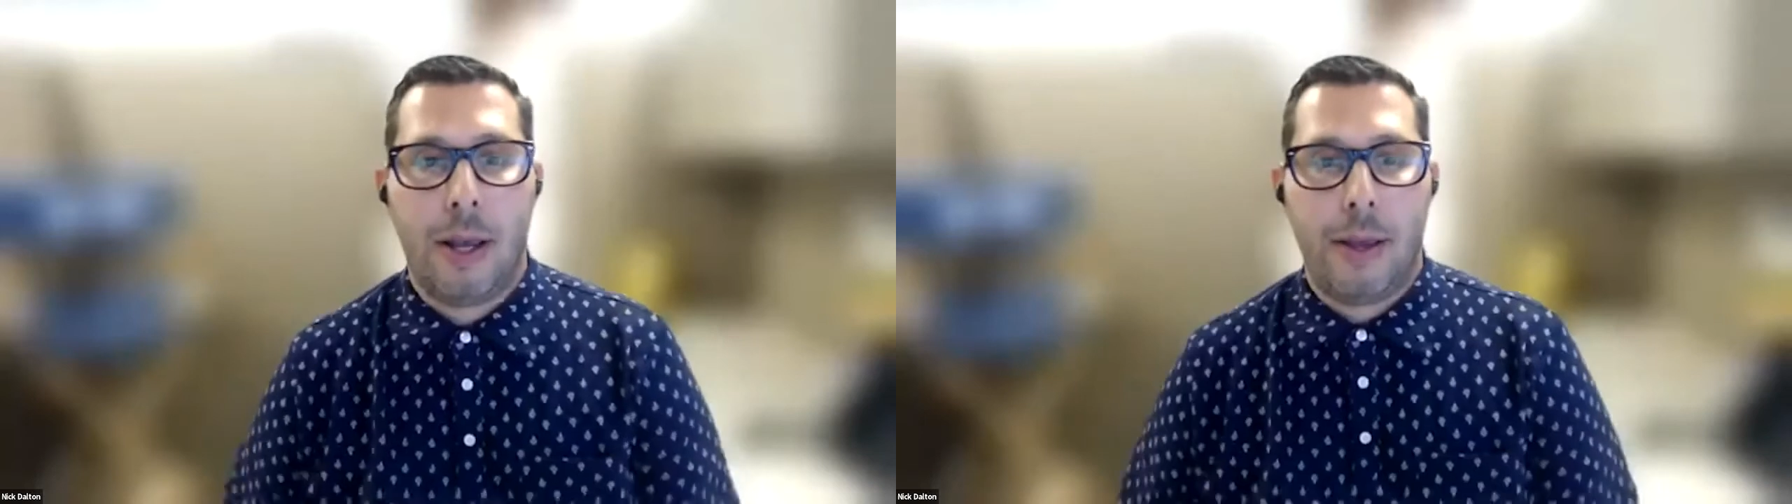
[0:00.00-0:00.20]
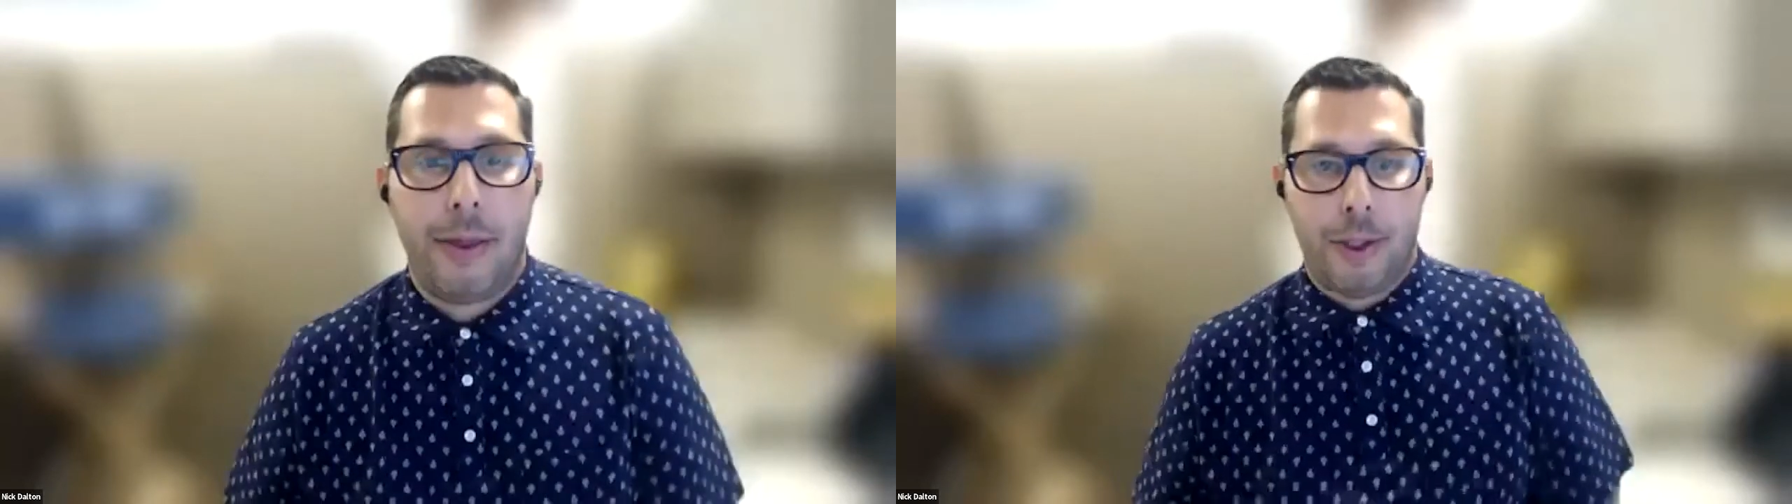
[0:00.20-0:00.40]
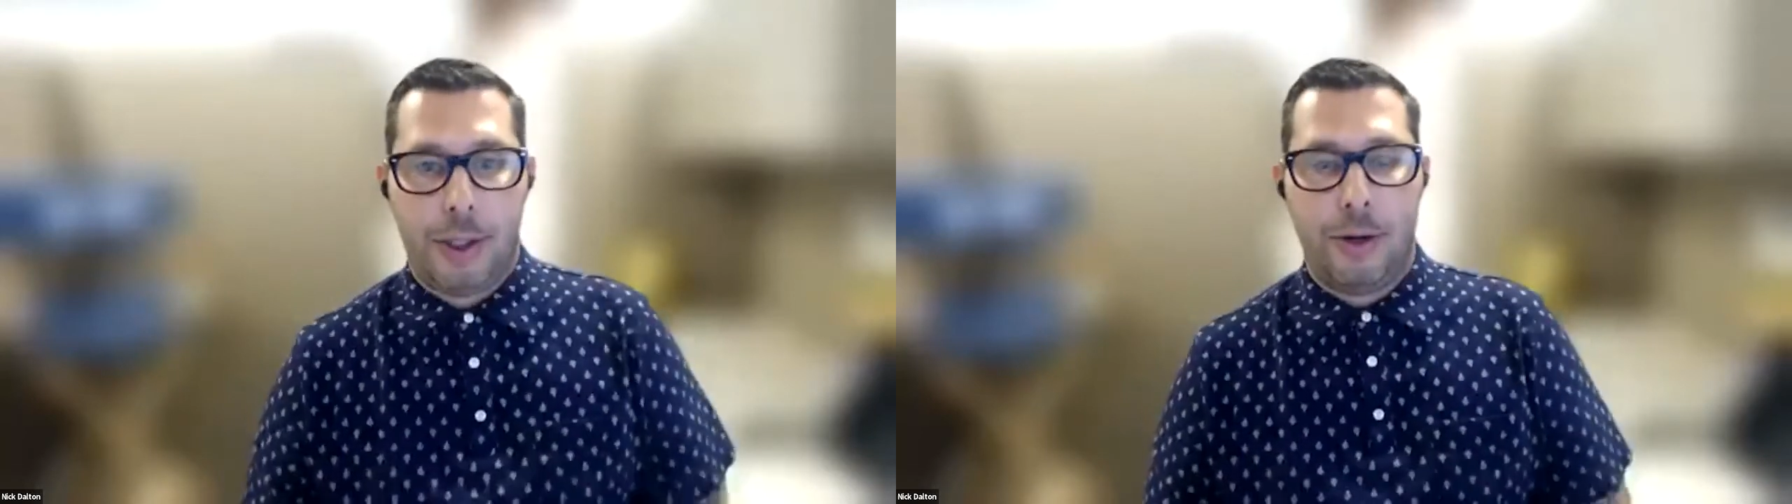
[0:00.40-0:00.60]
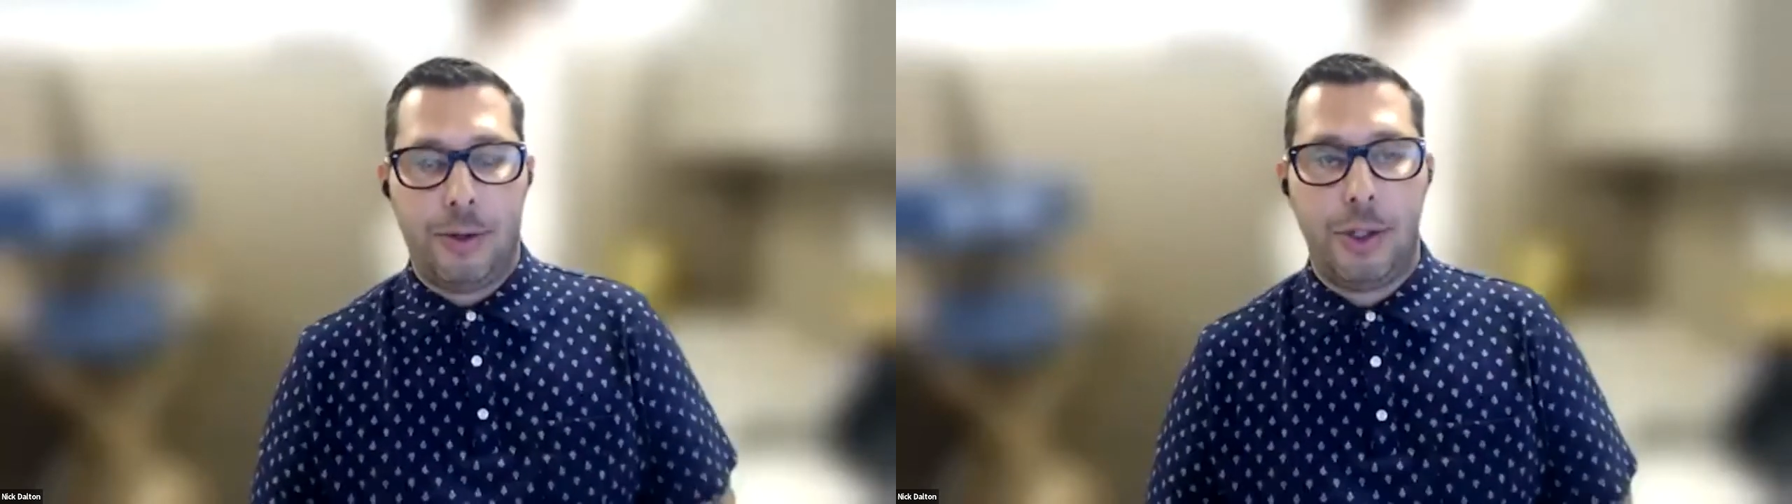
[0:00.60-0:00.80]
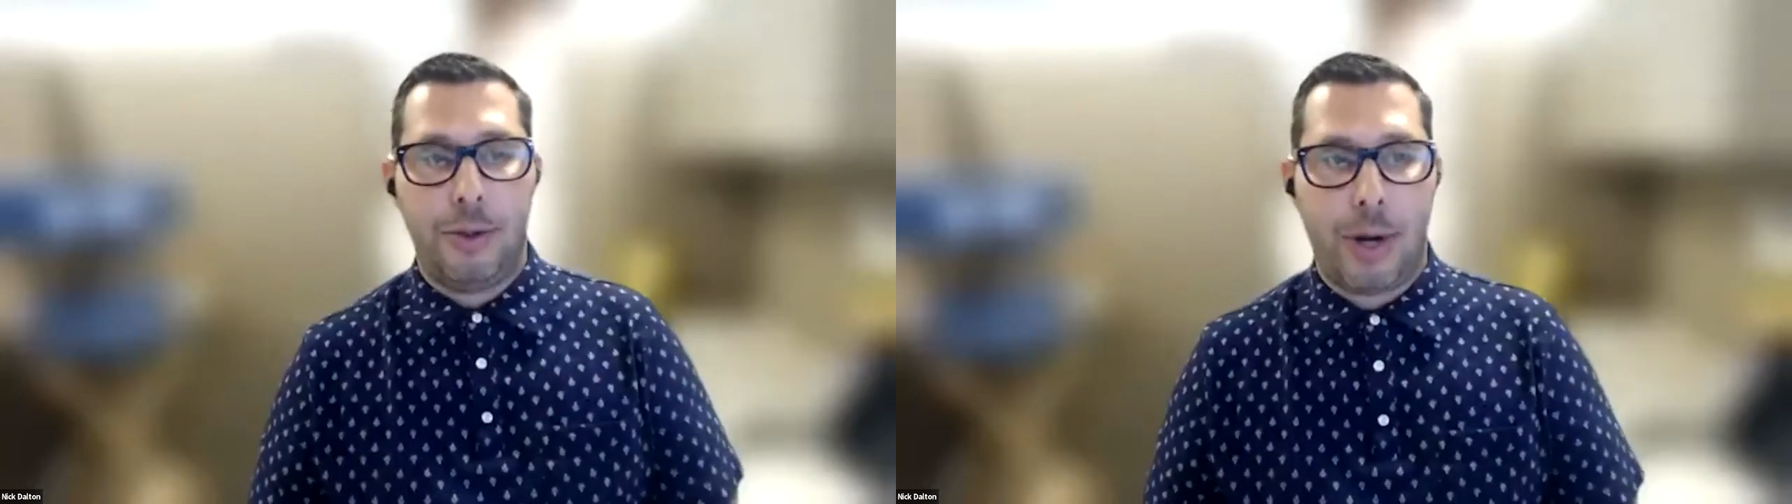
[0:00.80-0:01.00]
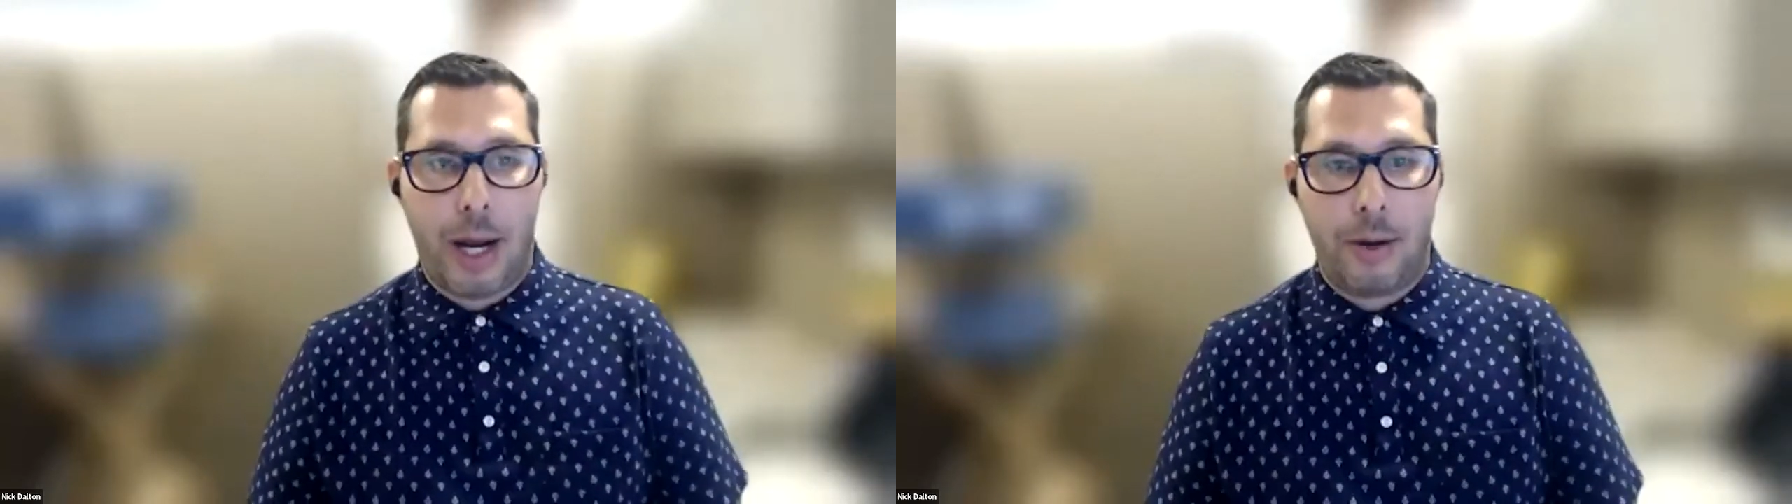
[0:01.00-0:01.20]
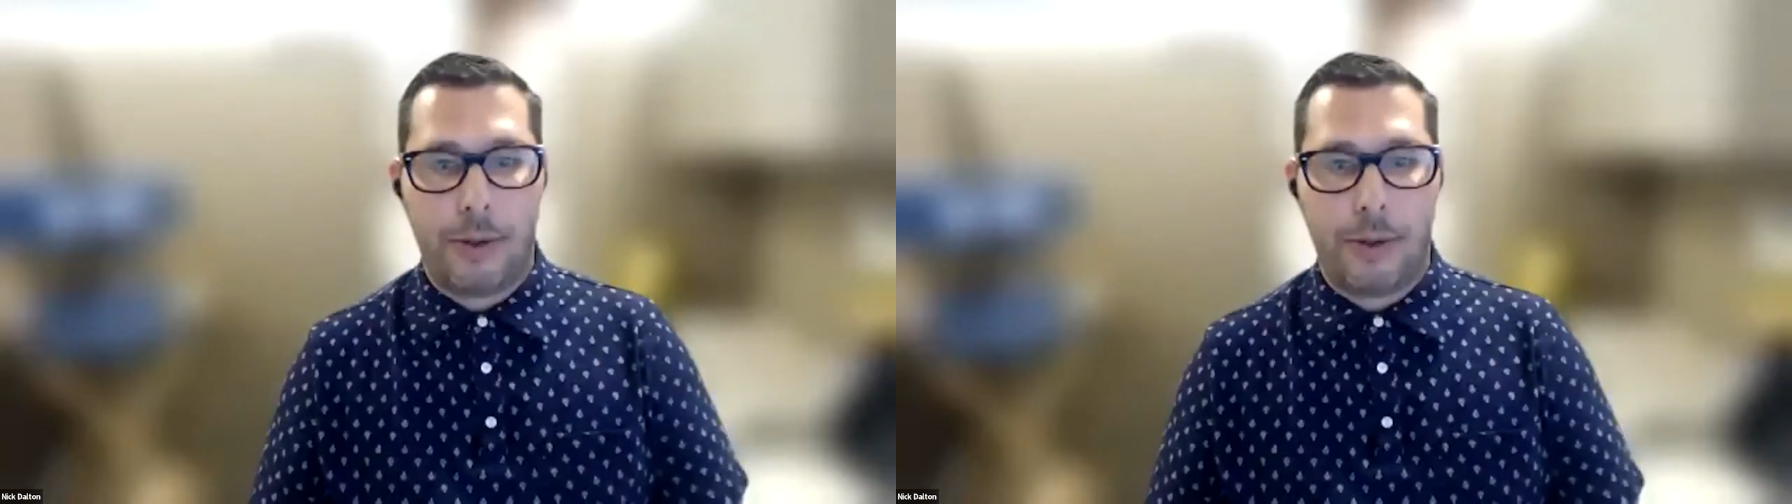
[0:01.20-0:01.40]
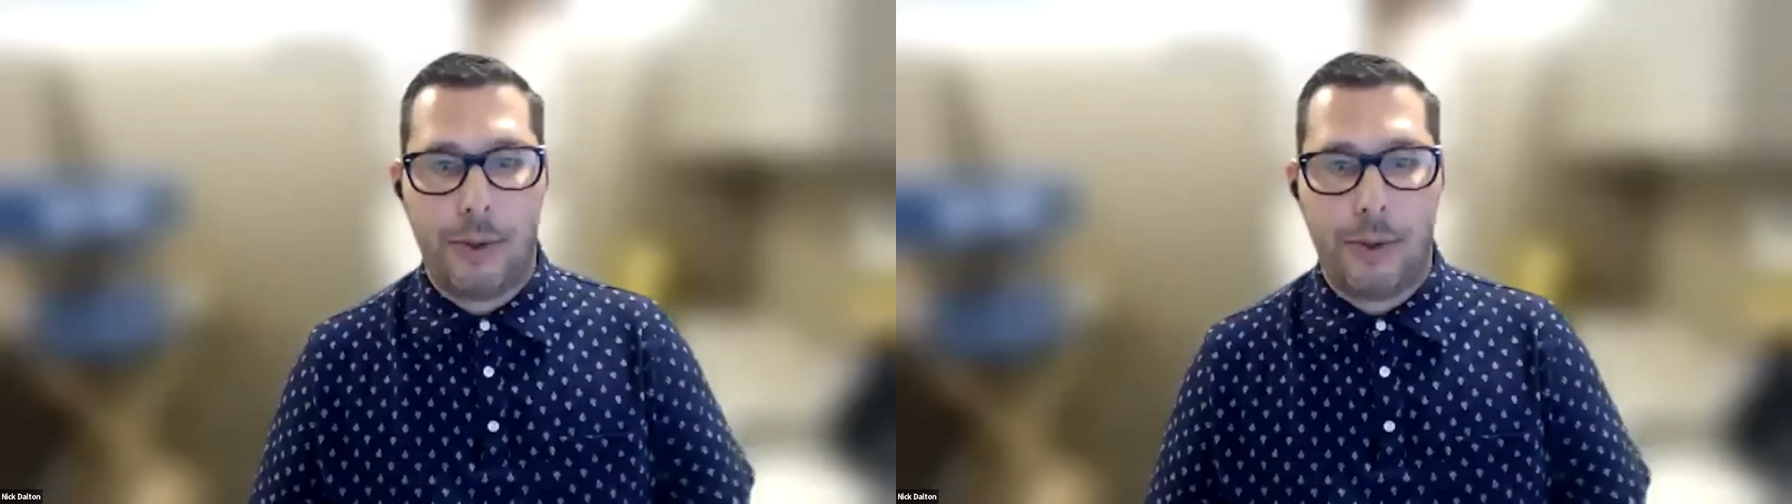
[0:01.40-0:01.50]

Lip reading: that shows you how to